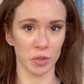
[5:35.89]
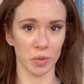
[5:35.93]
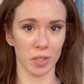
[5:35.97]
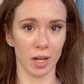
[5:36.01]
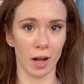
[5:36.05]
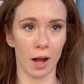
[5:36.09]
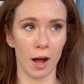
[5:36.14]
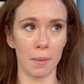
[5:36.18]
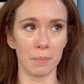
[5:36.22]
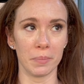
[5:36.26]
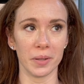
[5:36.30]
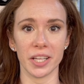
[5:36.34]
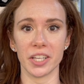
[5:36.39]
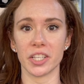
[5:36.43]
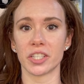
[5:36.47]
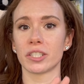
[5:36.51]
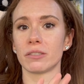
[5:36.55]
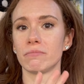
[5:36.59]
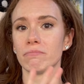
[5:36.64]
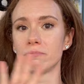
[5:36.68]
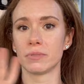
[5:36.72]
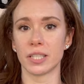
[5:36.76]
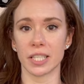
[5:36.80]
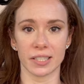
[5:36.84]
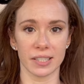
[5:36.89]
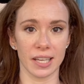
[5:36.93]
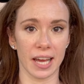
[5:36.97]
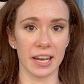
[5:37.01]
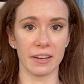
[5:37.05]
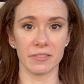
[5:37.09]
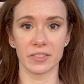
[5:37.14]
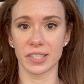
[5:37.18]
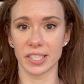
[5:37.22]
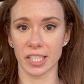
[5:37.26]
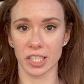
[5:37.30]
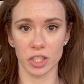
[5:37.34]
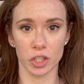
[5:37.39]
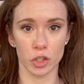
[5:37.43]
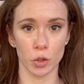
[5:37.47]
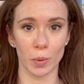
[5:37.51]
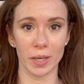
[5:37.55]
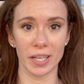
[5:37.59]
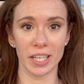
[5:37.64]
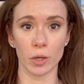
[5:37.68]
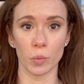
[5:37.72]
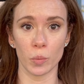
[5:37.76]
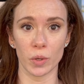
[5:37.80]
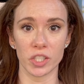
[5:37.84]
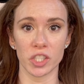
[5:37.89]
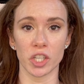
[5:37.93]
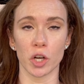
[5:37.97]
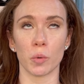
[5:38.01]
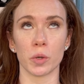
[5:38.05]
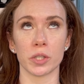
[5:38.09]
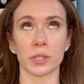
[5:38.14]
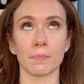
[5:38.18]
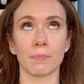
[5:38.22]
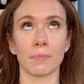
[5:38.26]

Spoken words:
to accomplish, this kind of 6:20 window was